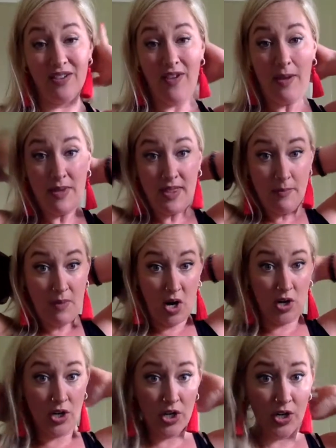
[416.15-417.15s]
If I'm in the
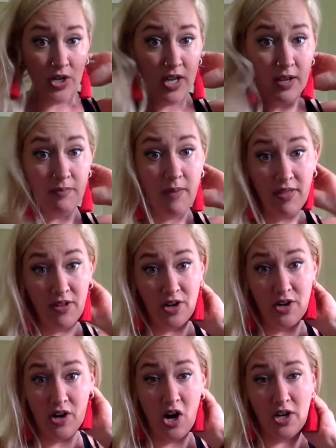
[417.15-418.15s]
martyred
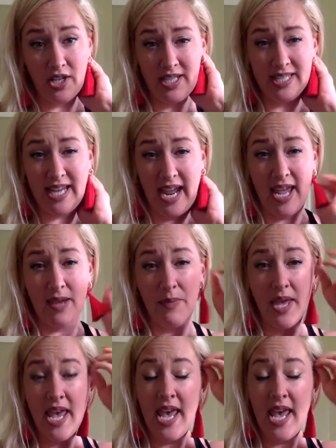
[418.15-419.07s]
mother archetype